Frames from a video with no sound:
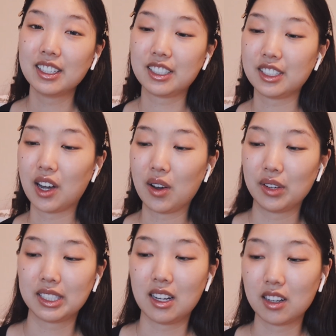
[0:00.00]
so
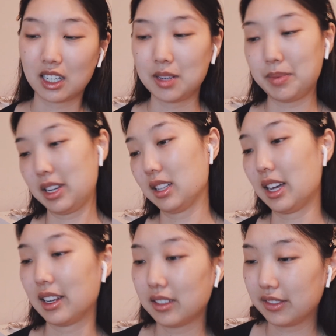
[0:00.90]
it's all gonna be
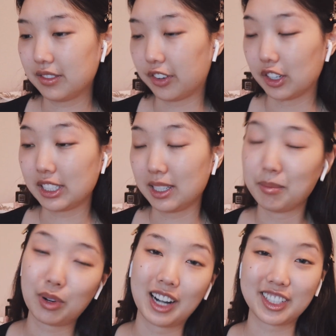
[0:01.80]
like first
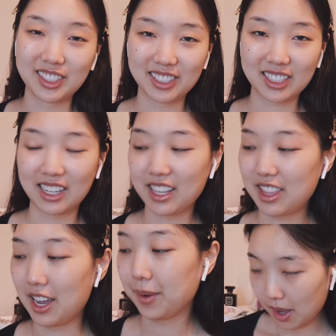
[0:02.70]
impressions kind of
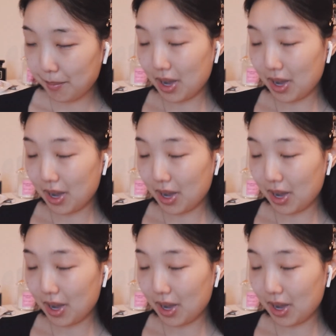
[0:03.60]
thing.